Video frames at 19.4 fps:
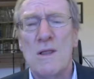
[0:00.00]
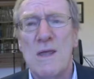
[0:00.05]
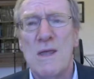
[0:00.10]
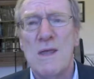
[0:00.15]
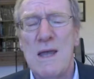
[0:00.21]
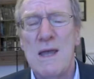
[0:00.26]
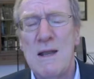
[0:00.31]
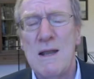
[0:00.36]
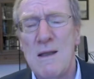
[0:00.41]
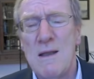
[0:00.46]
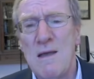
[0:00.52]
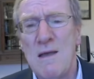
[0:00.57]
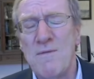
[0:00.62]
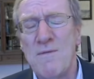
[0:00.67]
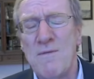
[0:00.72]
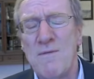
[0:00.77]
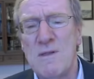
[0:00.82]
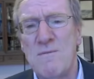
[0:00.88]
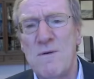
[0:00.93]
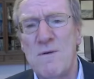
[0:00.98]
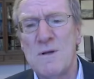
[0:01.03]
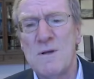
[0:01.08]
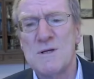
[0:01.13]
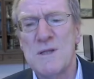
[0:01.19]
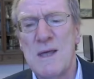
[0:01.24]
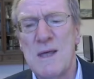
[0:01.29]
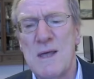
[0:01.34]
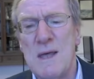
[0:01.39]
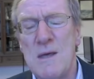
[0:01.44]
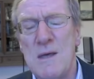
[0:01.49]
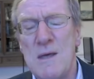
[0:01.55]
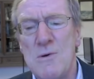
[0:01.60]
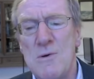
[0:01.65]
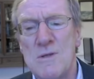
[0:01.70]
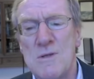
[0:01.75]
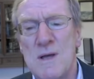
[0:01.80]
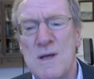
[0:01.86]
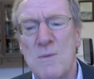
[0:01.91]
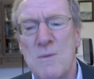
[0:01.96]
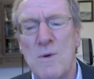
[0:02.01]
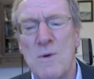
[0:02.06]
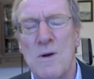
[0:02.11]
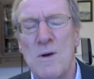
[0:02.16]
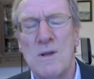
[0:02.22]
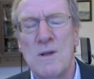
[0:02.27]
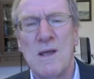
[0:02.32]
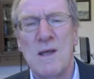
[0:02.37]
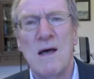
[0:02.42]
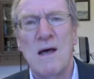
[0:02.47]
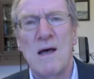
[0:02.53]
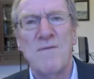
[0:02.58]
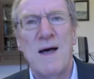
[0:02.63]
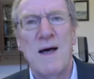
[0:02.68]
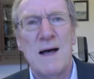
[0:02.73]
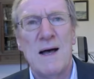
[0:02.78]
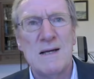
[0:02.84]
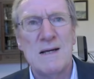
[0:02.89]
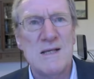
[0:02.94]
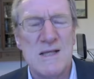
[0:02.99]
Or indeed, if in the future the EU said we're going to have